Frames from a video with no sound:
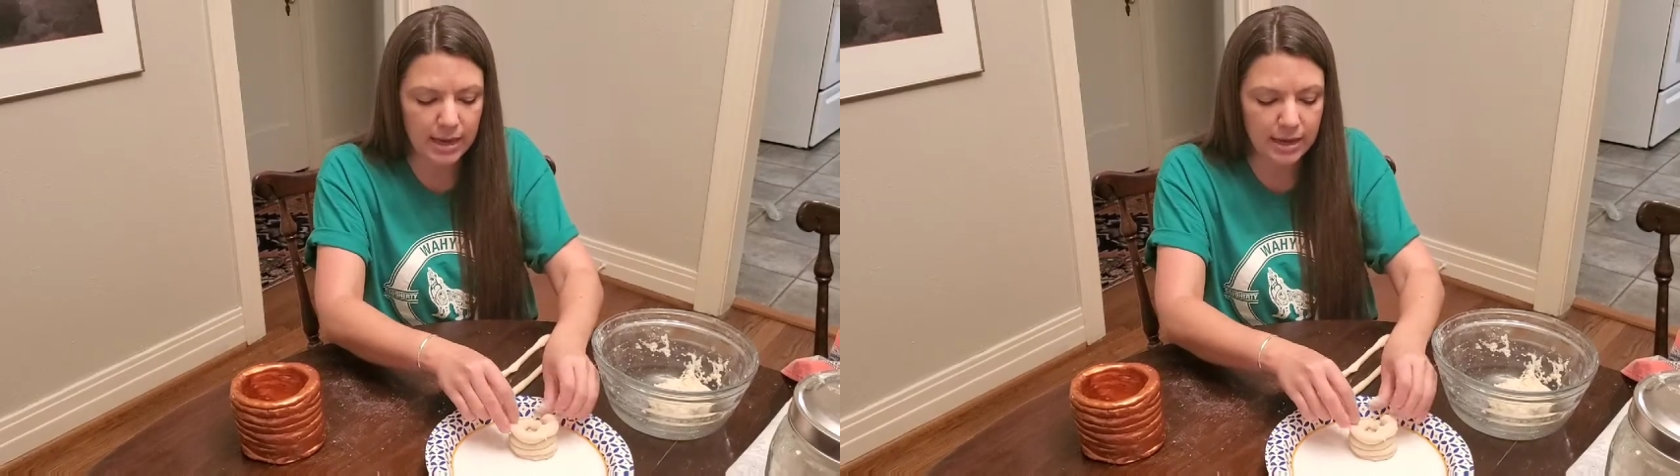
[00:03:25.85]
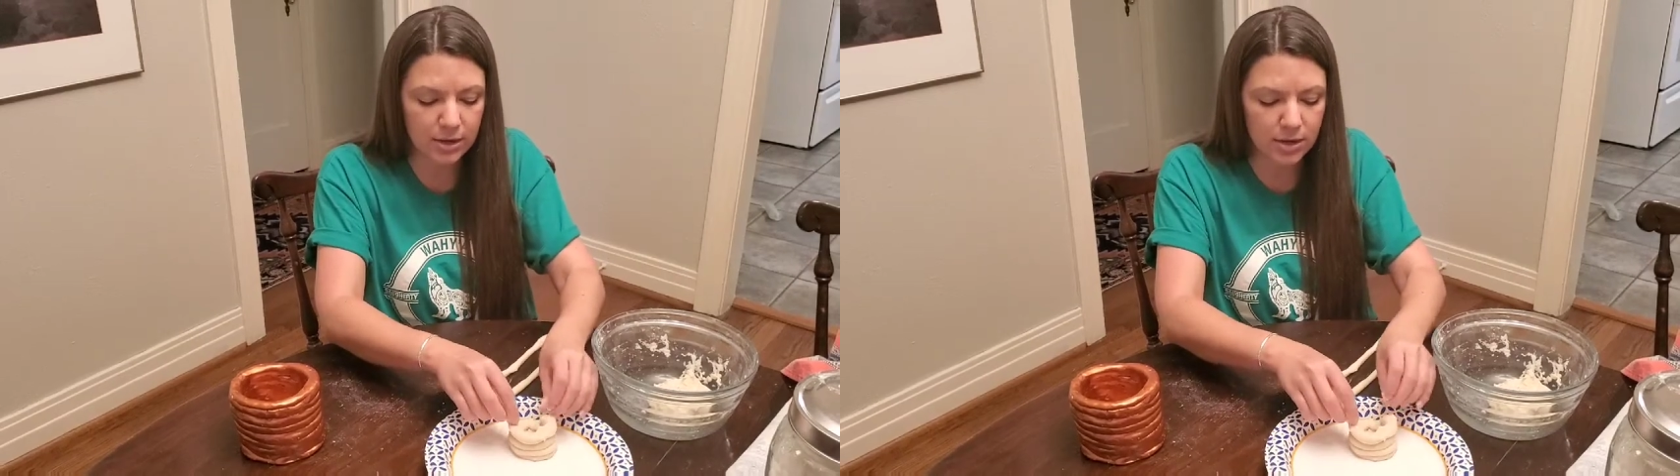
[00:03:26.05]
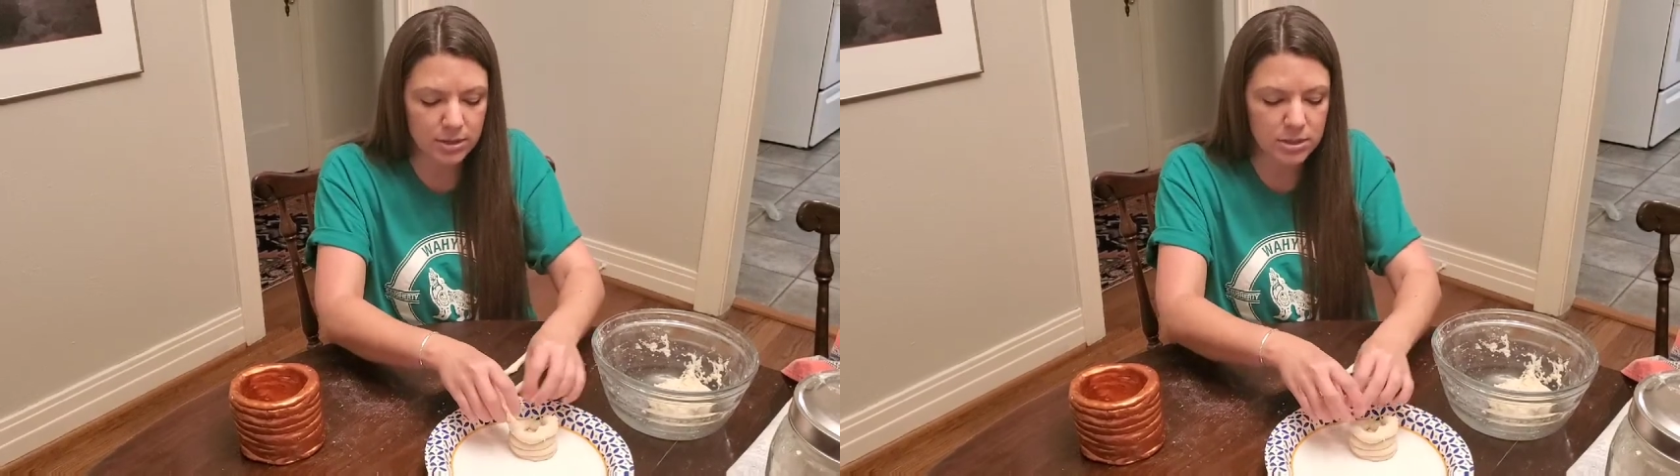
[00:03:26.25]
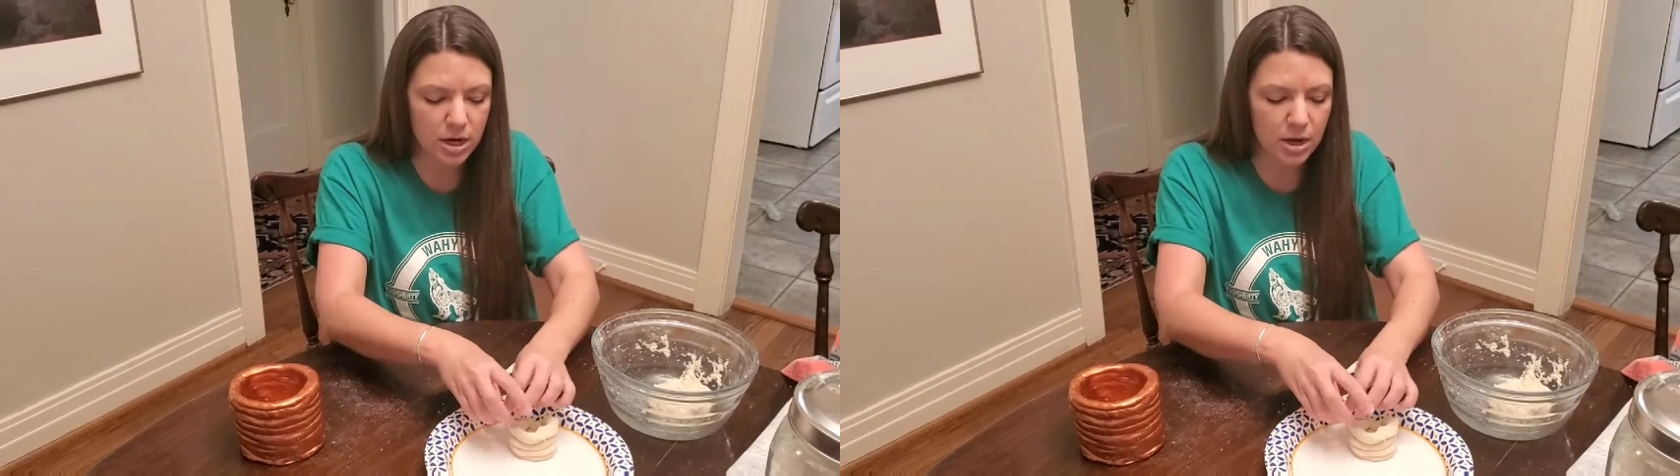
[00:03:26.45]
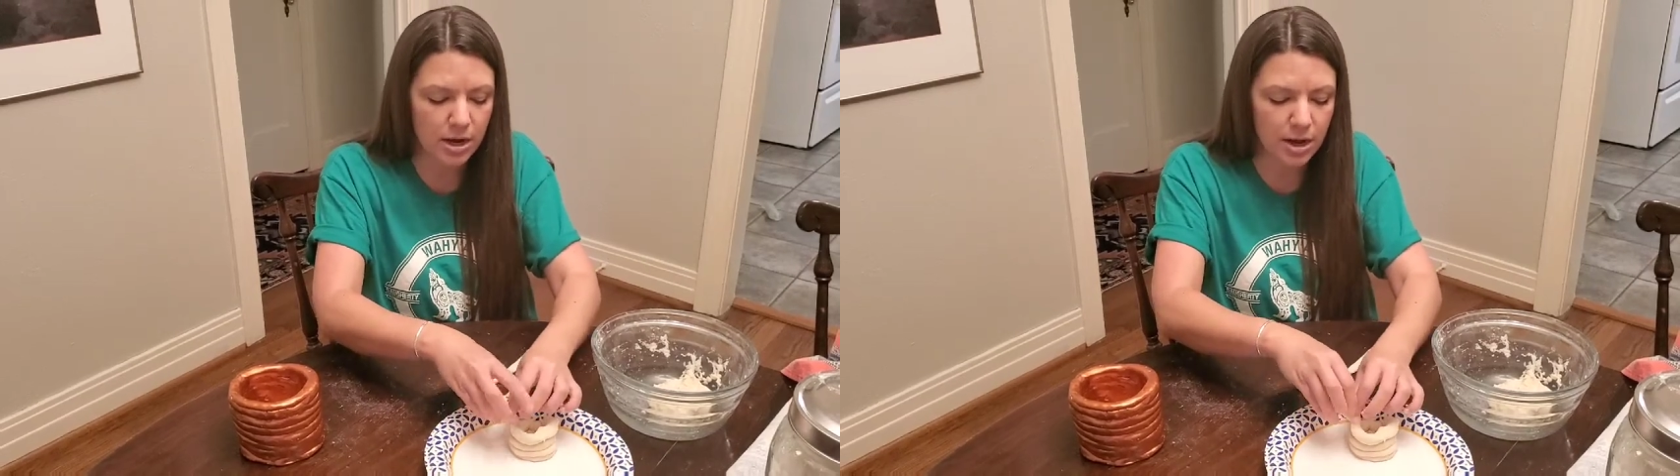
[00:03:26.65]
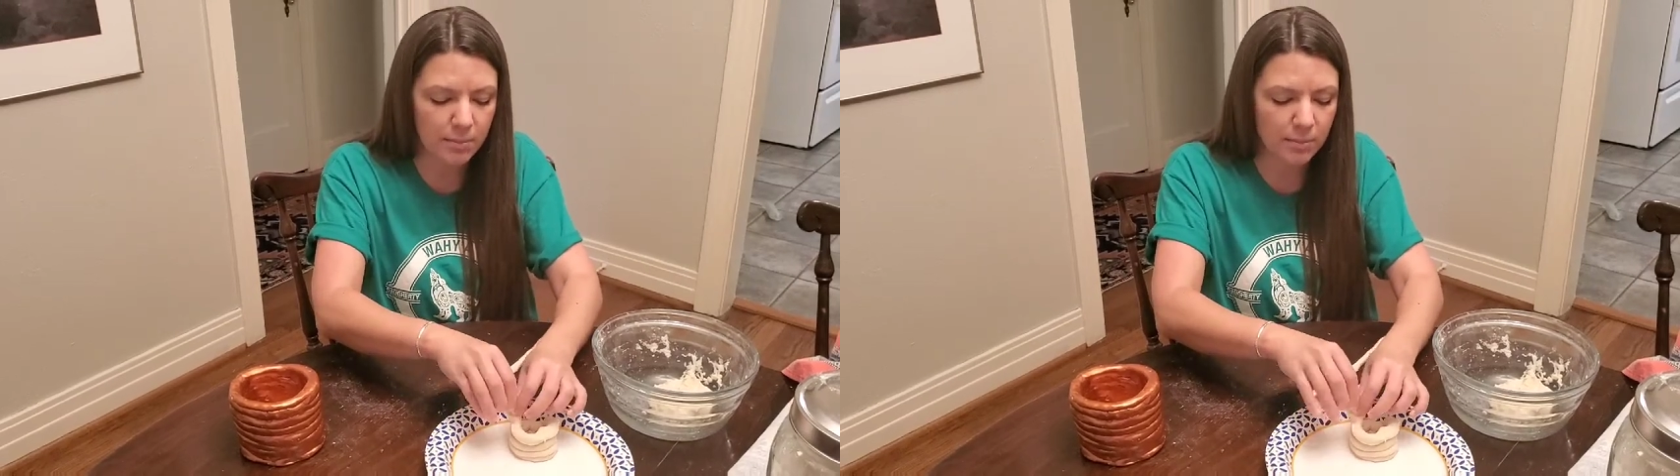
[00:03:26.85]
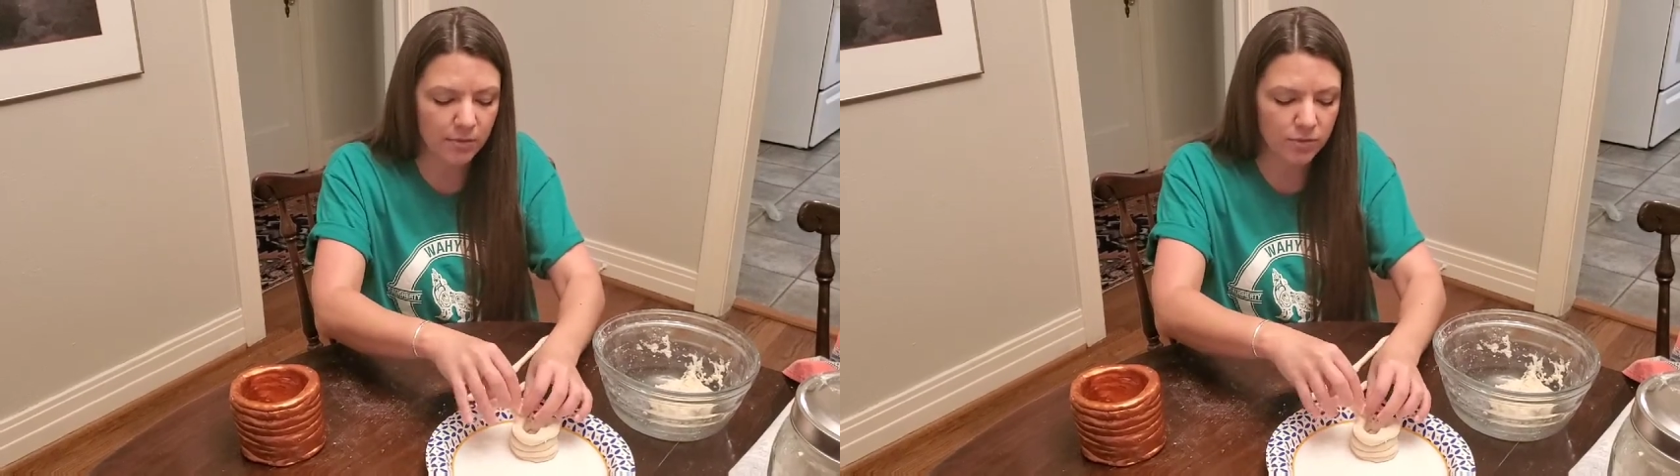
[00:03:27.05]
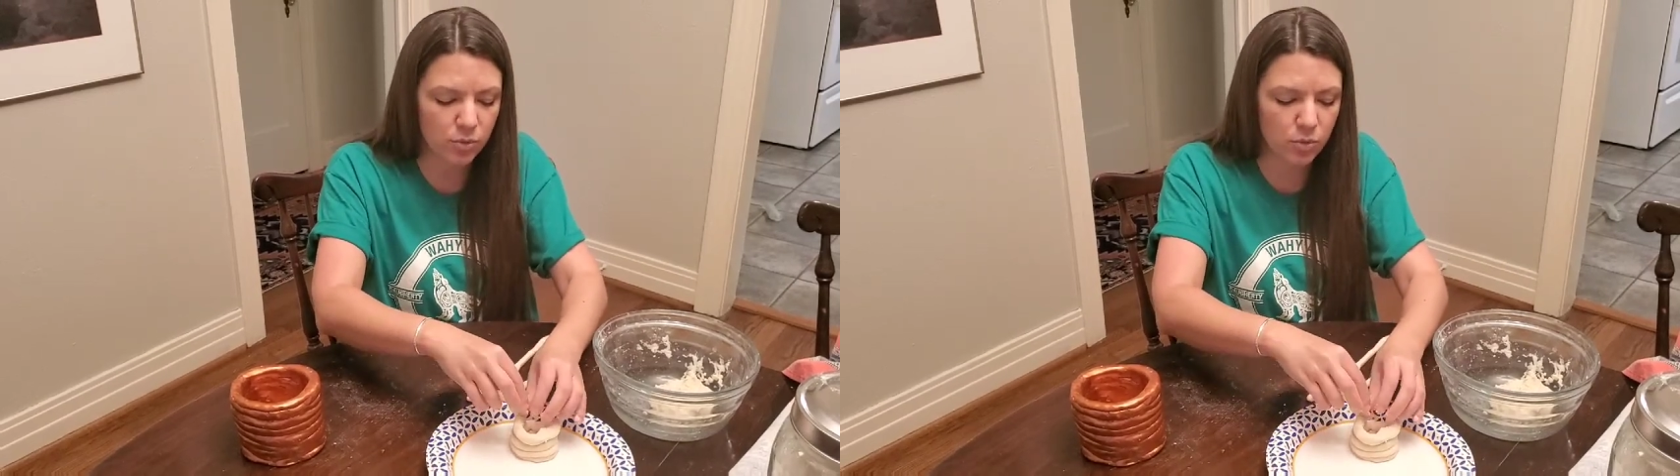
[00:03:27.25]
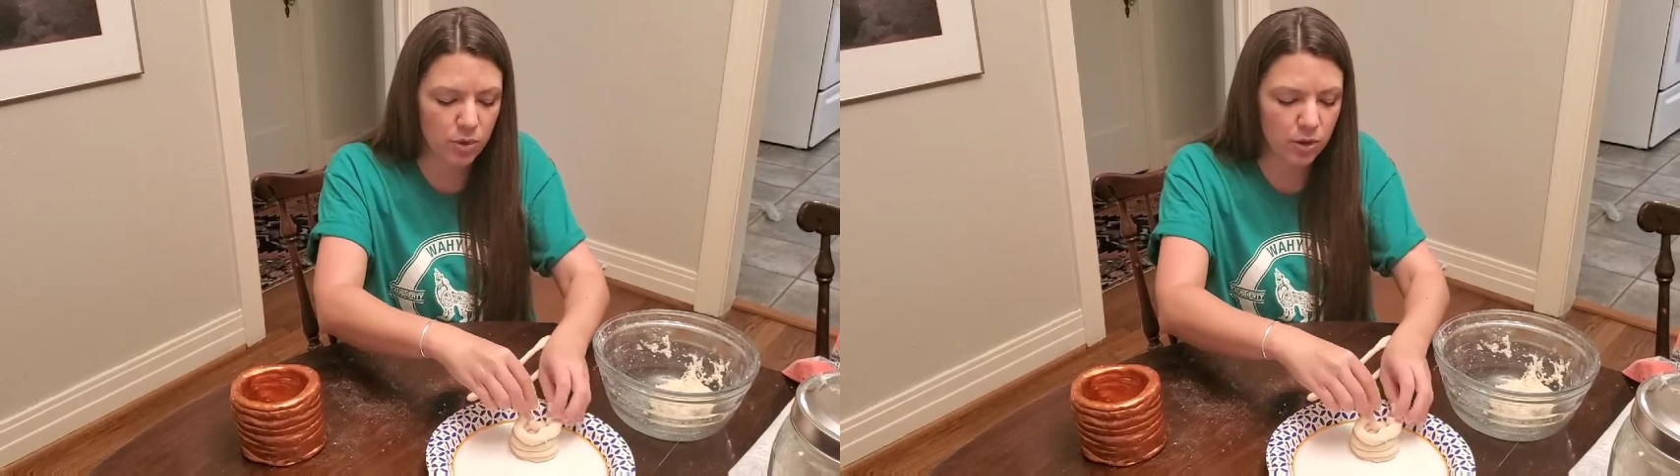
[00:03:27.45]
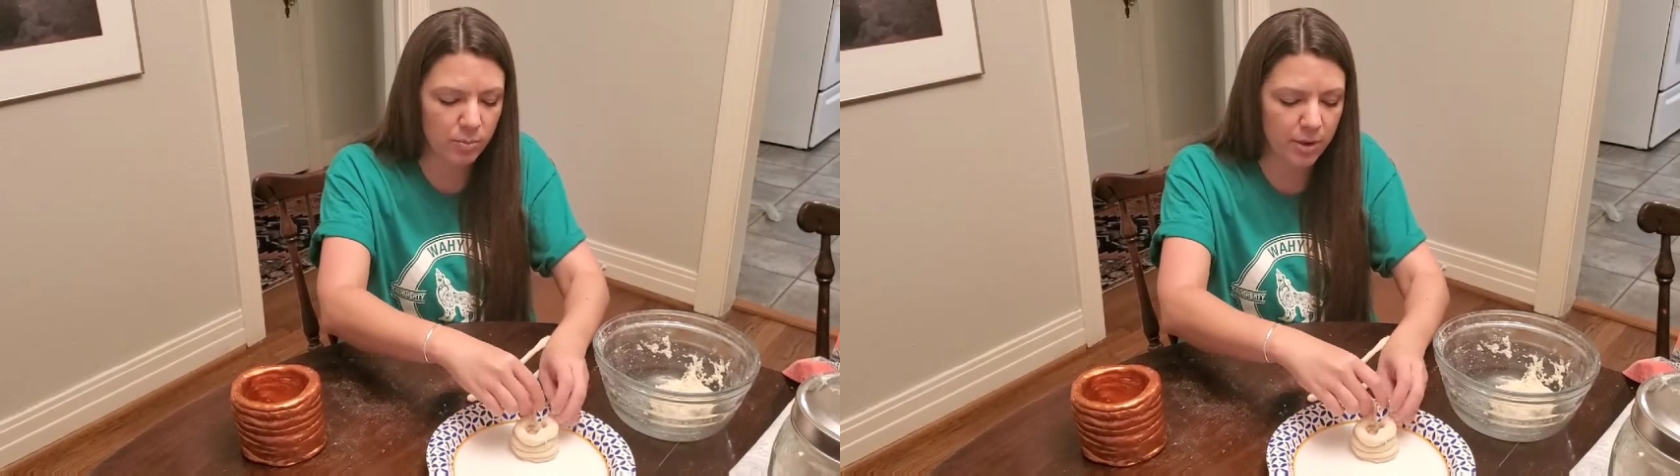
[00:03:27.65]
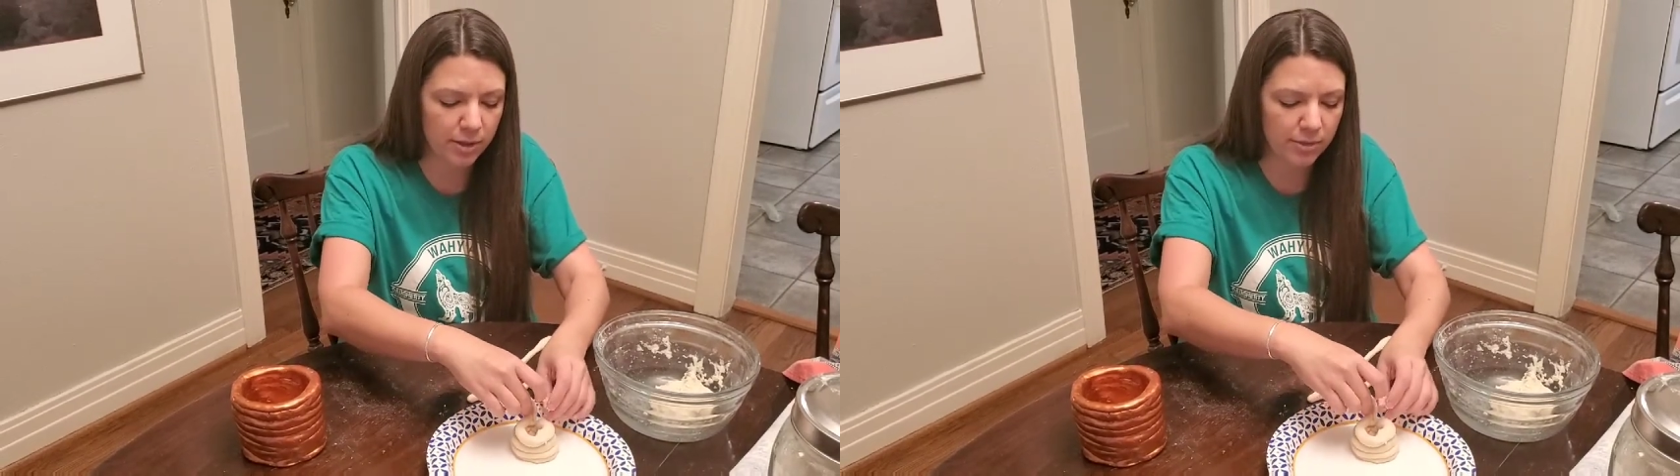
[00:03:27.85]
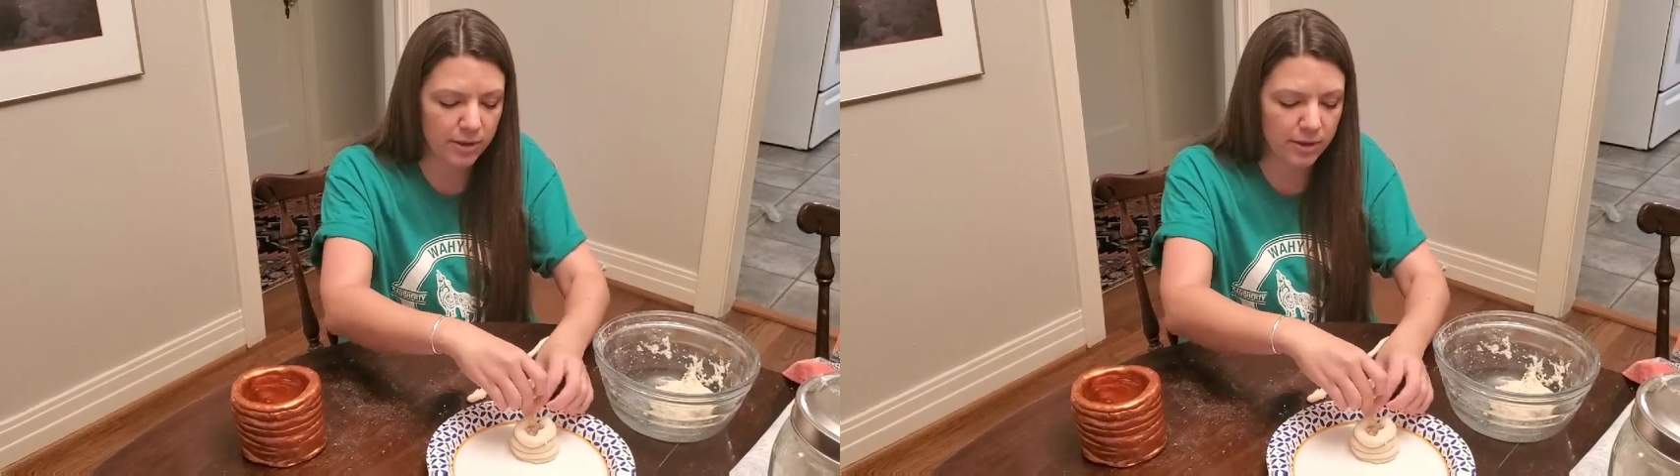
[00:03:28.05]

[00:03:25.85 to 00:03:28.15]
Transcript: it on top of the coil pot